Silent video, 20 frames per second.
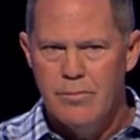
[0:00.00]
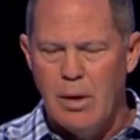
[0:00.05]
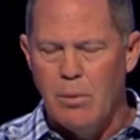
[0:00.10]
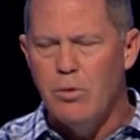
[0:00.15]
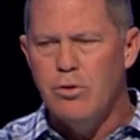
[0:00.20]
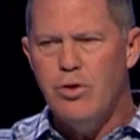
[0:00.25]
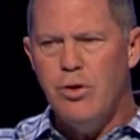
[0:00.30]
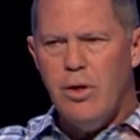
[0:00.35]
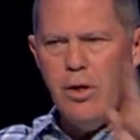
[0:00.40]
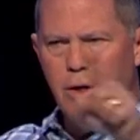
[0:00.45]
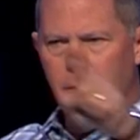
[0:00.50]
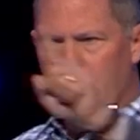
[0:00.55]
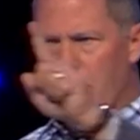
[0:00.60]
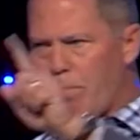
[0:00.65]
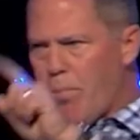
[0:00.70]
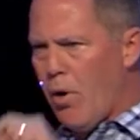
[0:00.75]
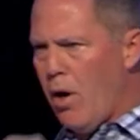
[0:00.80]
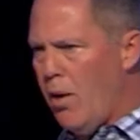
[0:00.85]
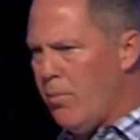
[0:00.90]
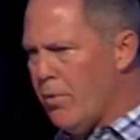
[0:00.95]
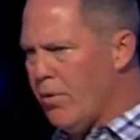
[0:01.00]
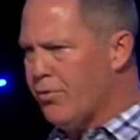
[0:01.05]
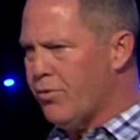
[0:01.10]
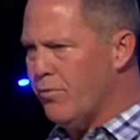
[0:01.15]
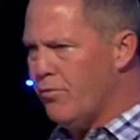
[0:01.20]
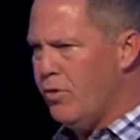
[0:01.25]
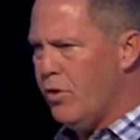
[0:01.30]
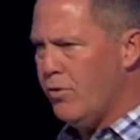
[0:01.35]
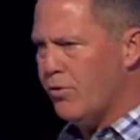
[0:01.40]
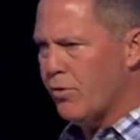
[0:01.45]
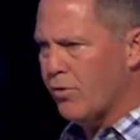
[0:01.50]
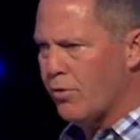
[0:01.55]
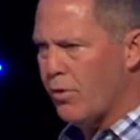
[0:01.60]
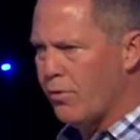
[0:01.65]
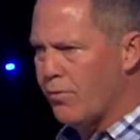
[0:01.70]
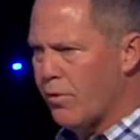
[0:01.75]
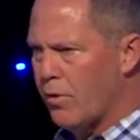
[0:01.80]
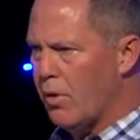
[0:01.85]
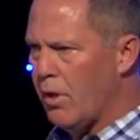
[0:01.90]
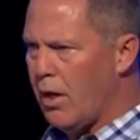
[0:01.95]
I want you to hear the promise of Jesus
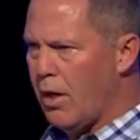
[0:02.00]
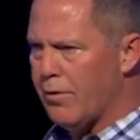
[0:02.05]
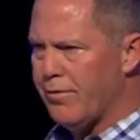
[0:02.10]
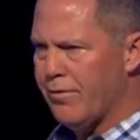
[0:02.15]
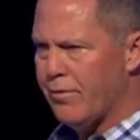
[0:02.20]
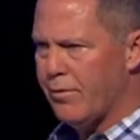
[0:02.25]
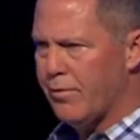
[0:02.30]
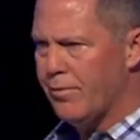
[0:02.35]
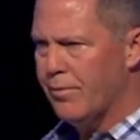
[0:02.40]
over your life.